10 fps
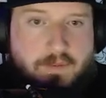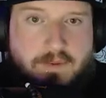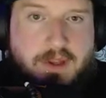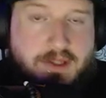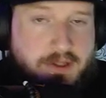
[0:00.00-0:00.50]

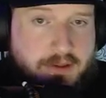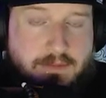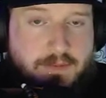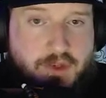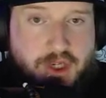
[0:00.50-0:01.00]
this
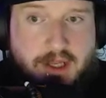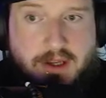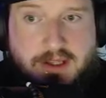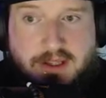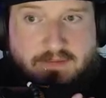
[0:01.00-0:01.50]
shit
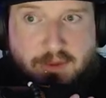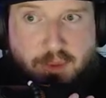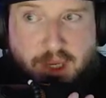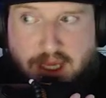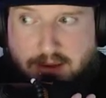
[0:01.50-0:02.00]
isn't for
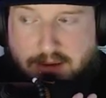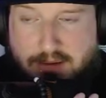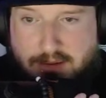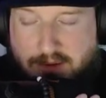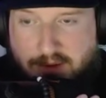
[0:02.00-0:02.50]
me
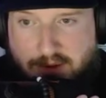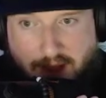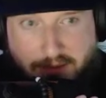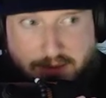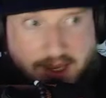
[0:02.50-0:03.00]

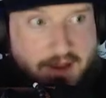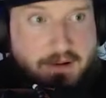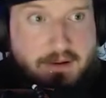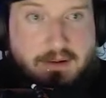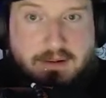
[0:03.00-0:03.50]
I don't care.